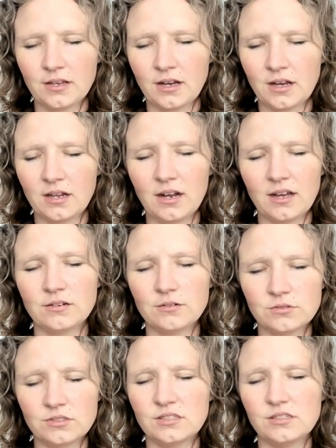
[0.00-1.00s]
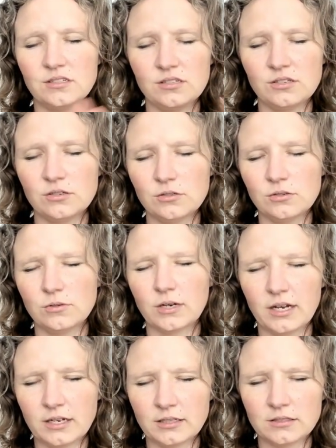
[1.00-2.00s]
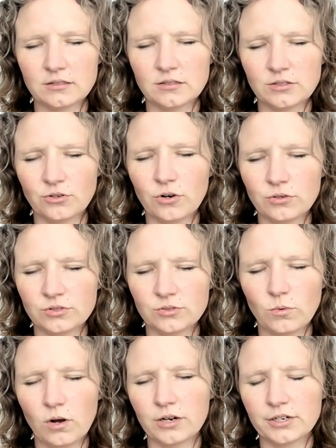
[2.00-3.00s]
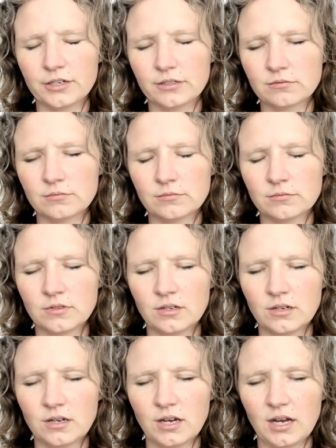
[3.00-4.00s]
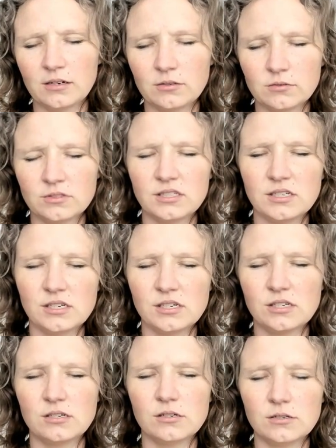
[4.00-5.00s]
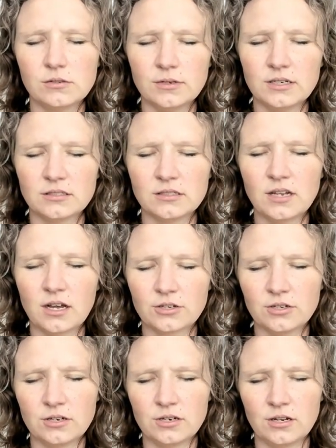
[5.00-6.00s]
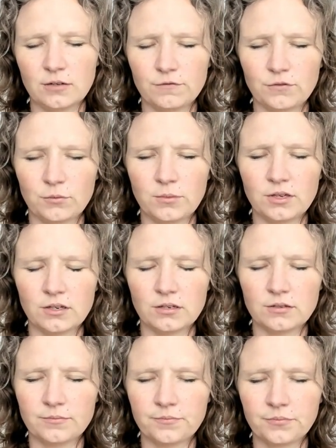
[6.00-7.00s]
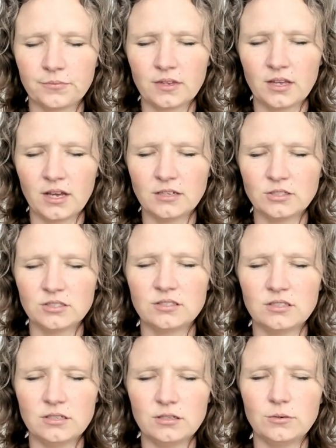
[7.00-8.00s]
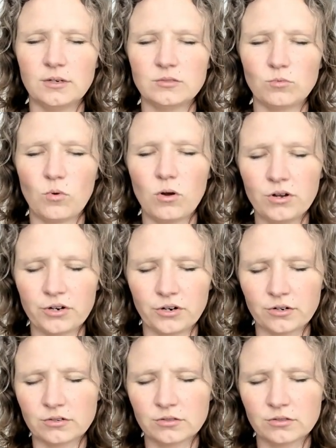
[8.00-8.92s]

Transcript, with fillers: And I don't see you as gross water. I don't see you as not good enough for me. I just see you as water.